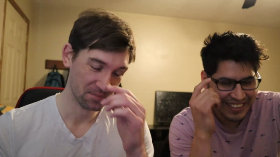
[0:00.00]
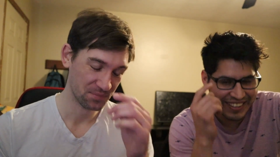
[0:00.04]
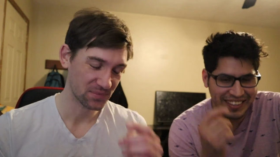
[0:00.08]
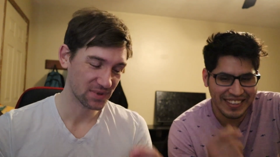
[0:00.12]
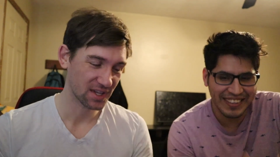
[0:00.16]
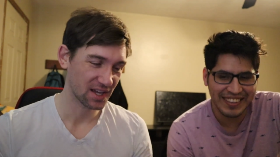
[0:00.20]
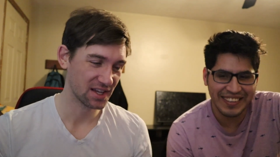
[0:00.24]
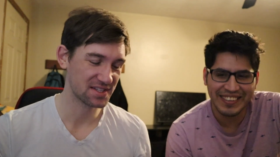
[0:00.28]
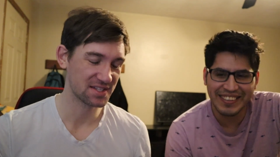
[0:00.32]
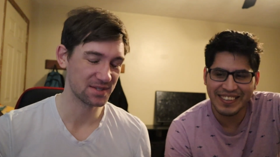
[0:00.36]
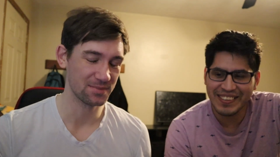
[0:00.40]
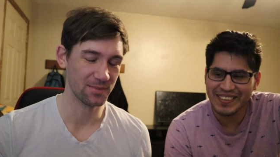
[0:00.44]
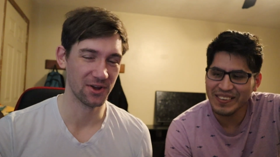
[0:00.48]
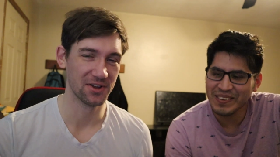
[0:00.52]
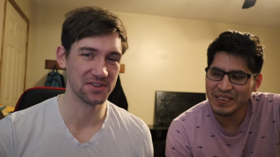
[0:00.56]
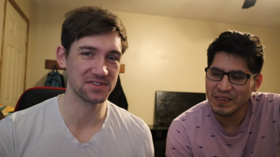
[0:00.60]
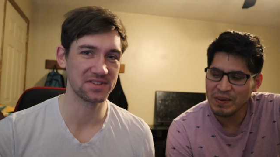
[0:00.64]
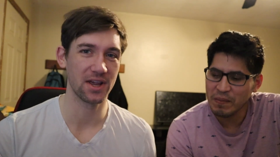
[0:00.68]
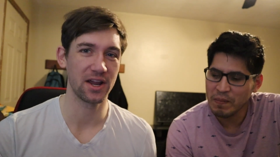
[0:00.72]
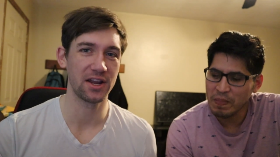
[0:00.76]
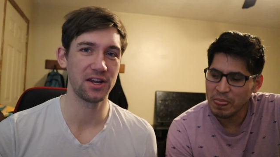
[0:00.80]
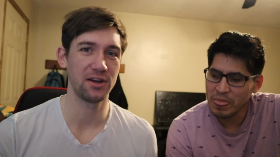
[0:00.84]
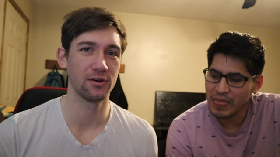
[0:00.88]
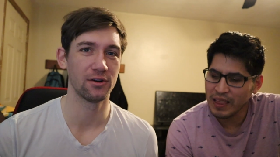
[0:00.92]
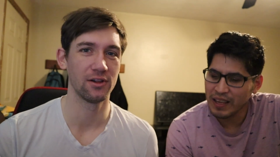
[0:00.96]
Speaker 1: it smells
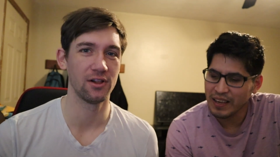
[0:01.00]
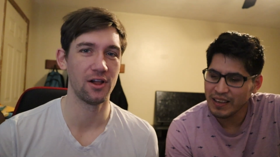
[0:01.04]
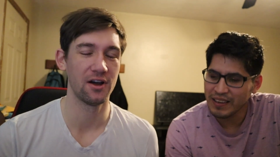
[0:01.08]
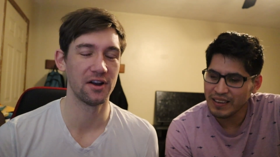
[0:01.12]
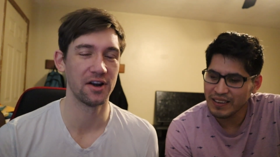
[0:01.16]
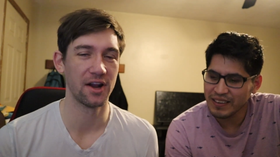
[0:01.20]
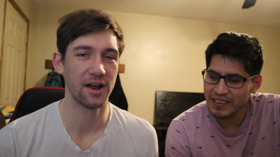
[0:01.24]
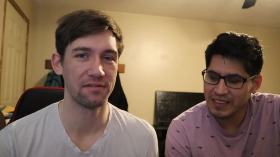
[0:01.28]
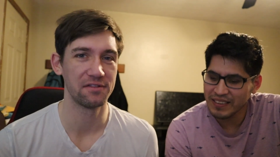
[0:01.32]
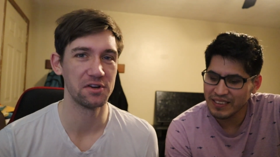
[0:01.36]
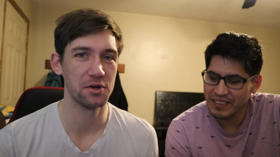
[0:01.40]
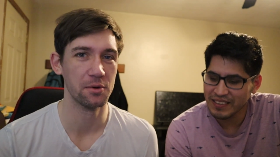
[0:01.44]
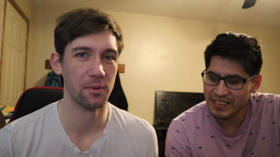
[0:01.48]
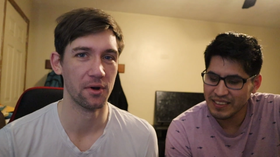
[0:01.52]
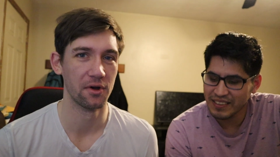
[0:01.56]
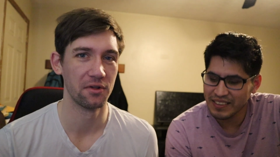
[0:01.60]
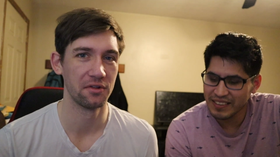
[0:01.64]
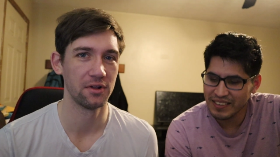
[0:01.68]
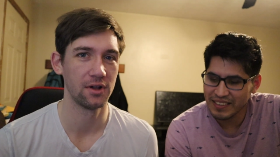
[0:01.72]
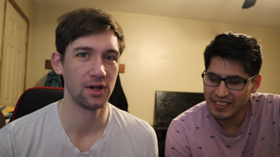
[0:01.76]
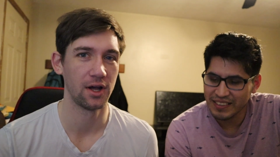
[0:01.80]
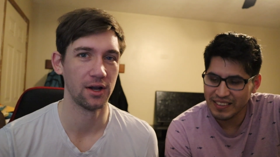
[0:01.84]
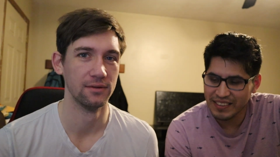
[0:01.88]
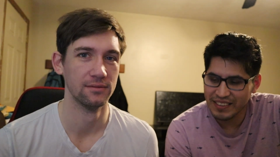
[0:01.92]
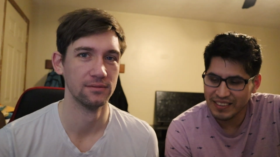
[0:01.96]
like your lawn after you mow the
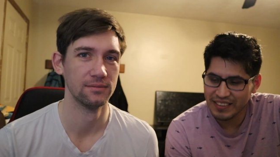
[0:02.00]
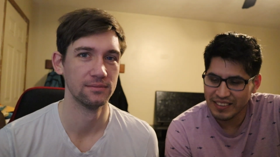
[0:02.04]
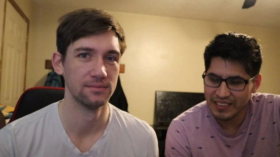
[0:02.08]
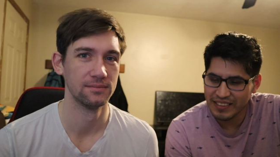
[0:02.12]
lawn.